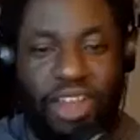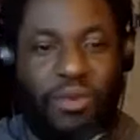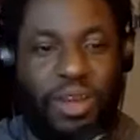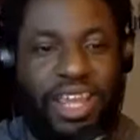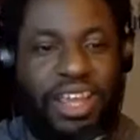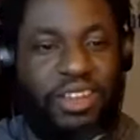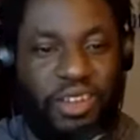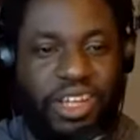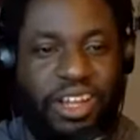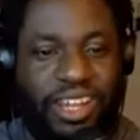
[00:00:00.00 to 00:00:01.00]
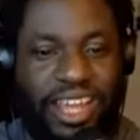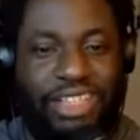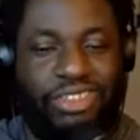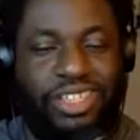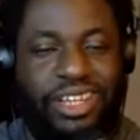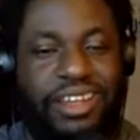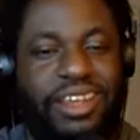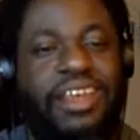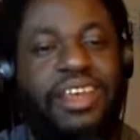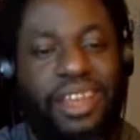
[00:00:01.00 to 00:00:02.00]
one here. You're clearly interested.
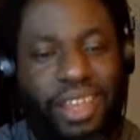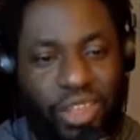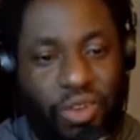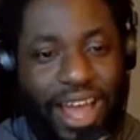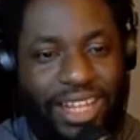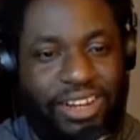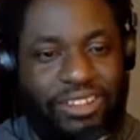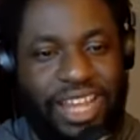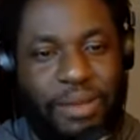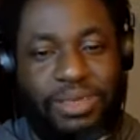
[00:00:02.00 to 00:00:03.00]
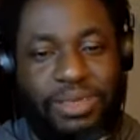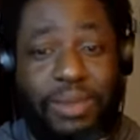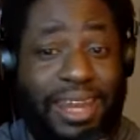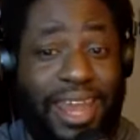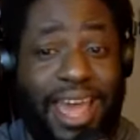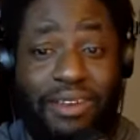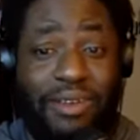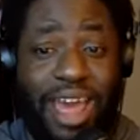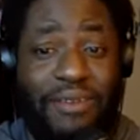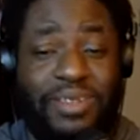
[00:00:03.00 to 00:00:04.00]
You got turntables." I'm like, "Nah, I don't
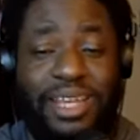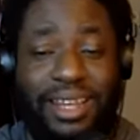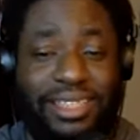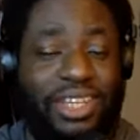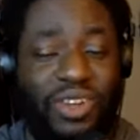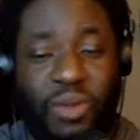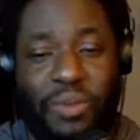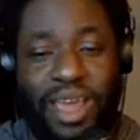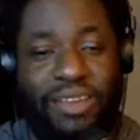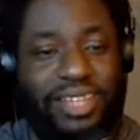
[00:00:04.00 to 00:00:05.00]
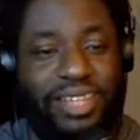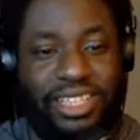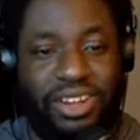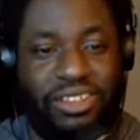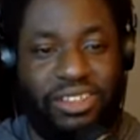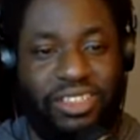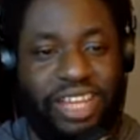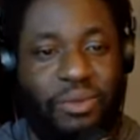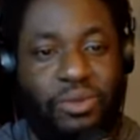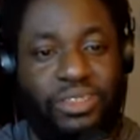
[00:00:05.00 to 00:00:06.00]
have." He said, "Listen, you go buy your set of
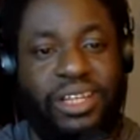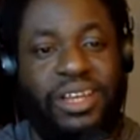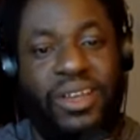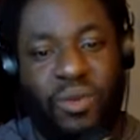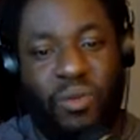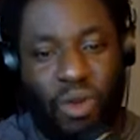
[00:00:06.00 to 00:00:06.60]
turntables. We'll give